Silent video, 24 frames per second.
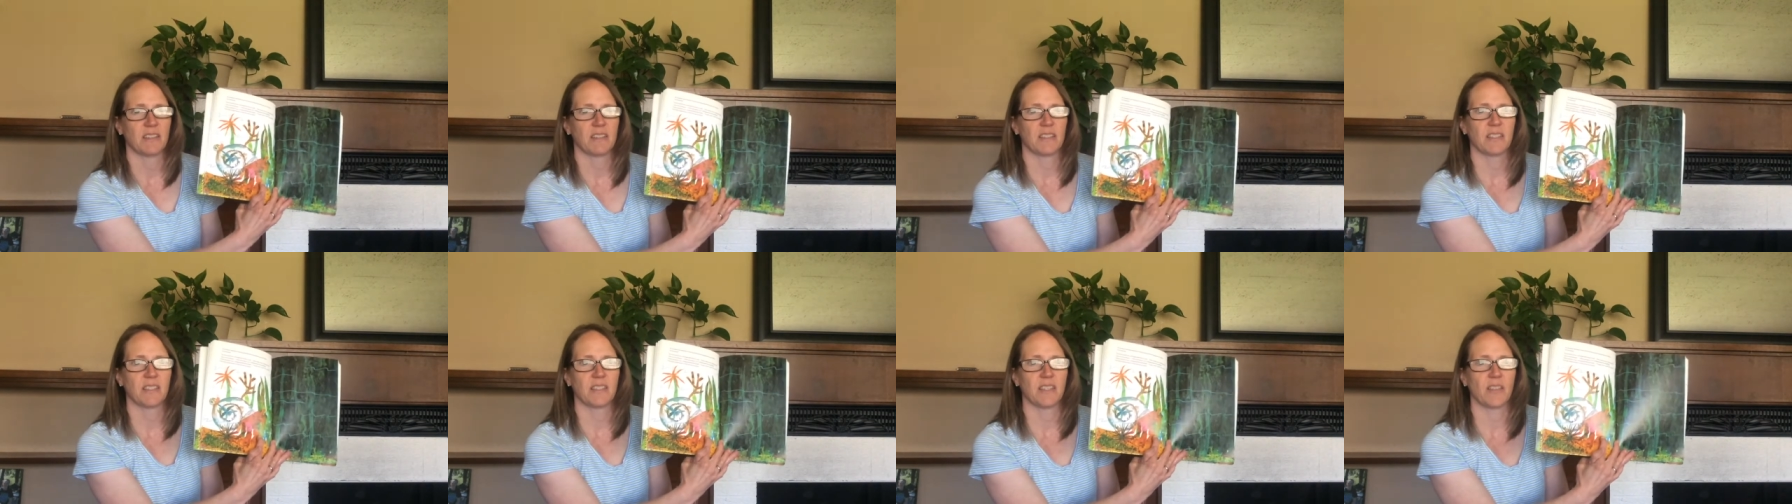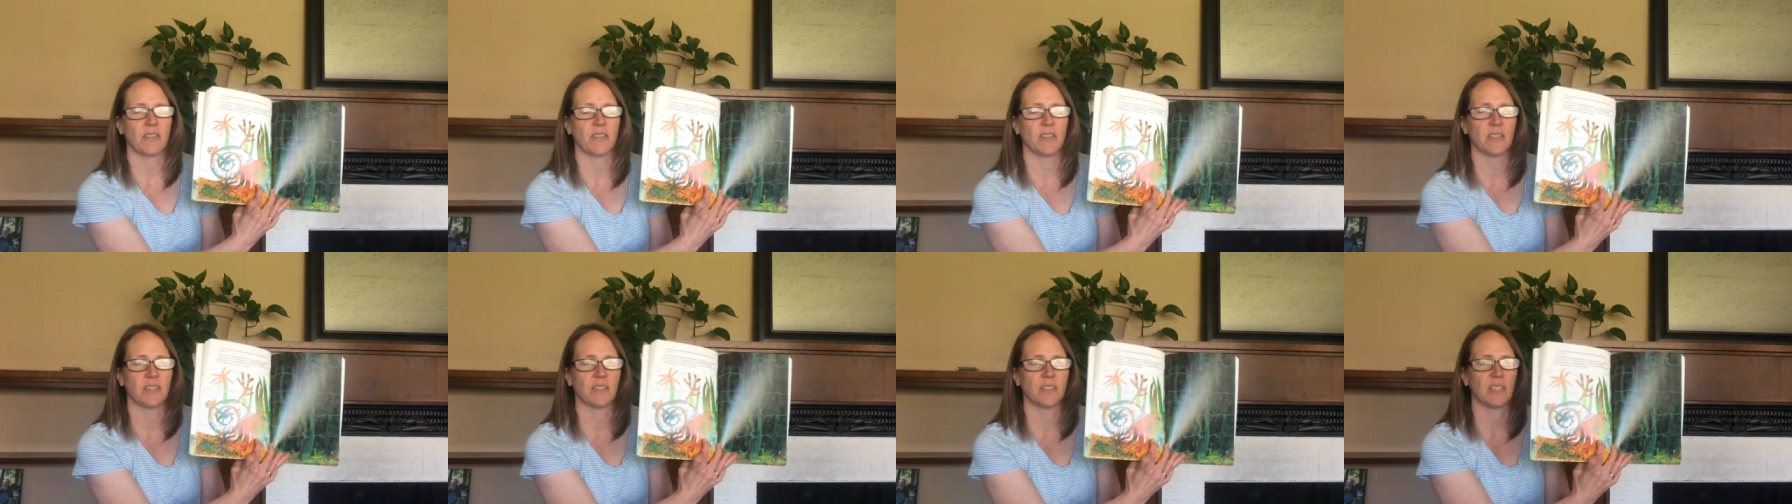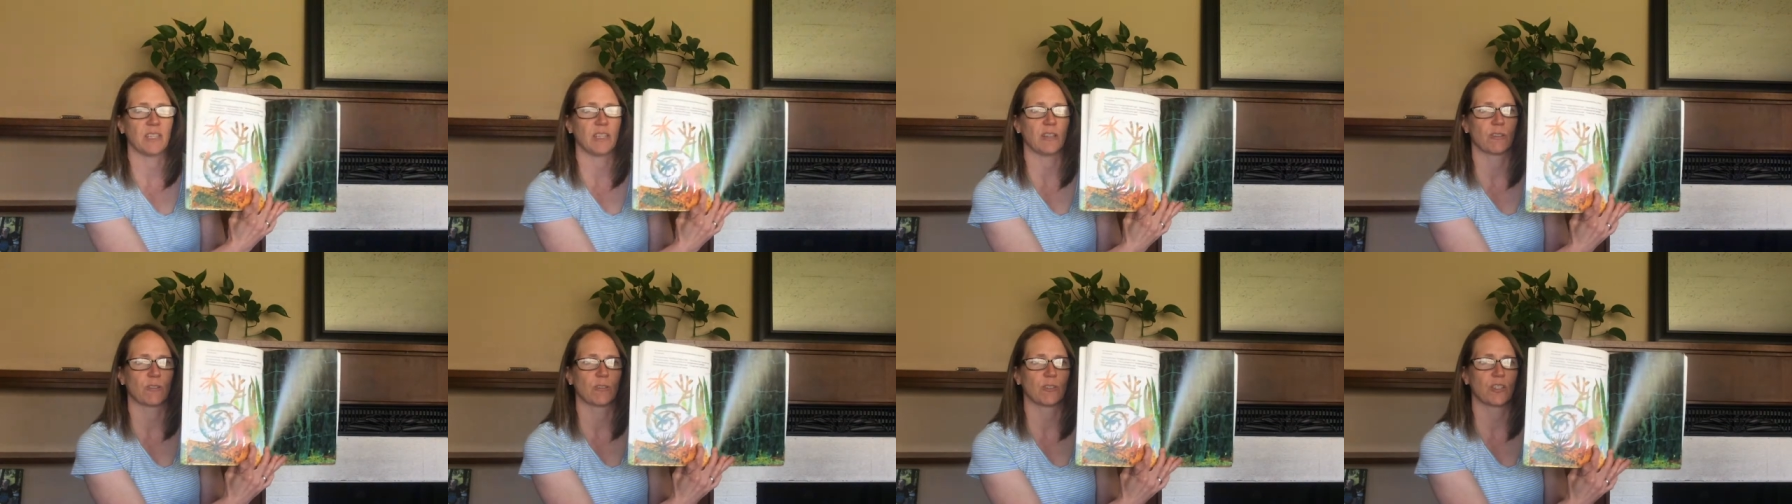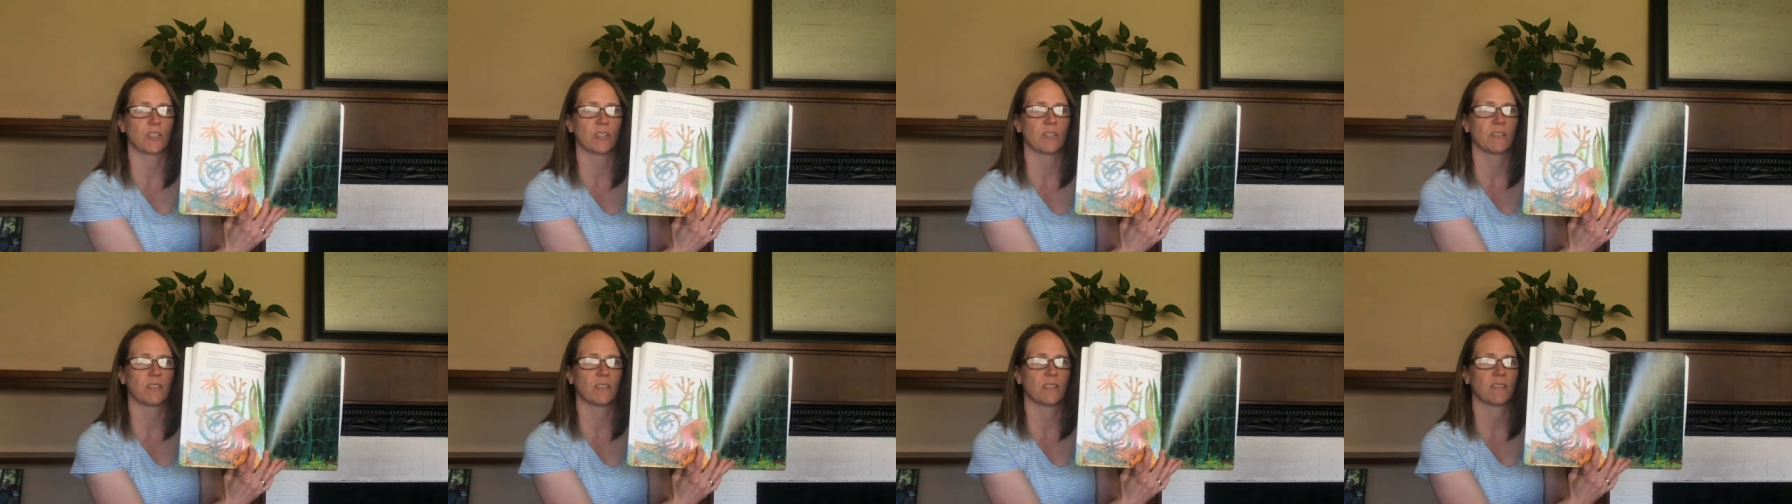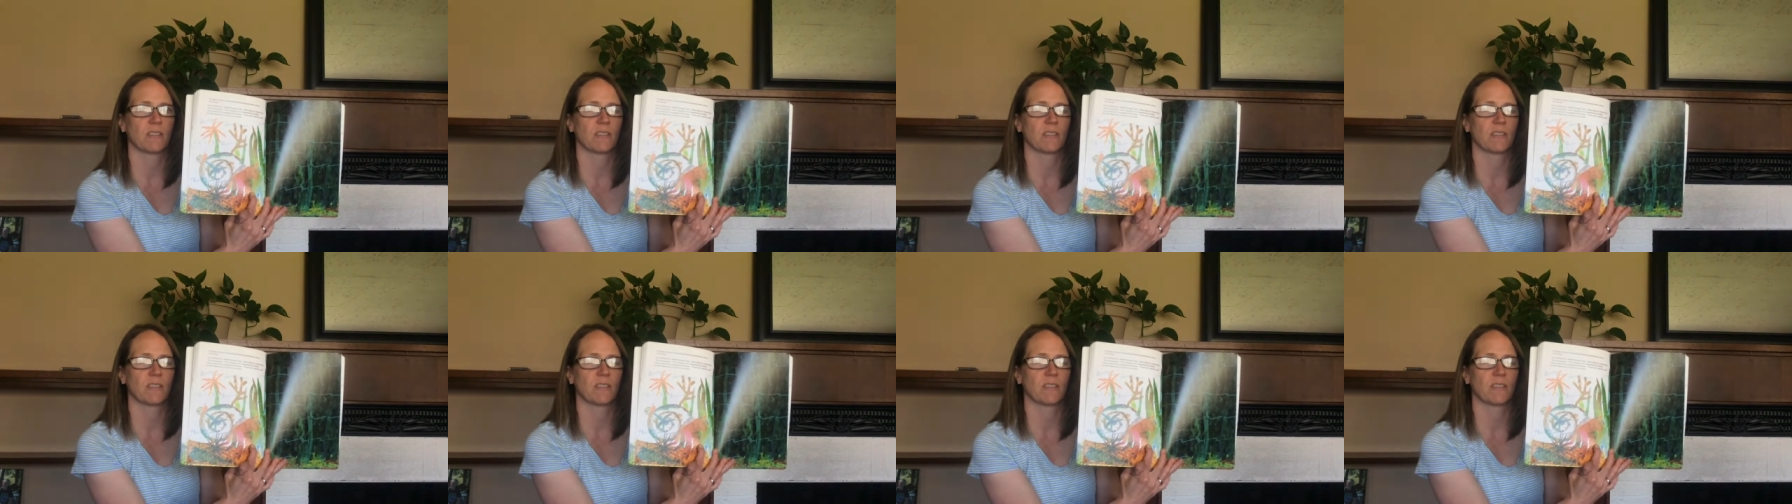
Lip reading: said the sea urchin.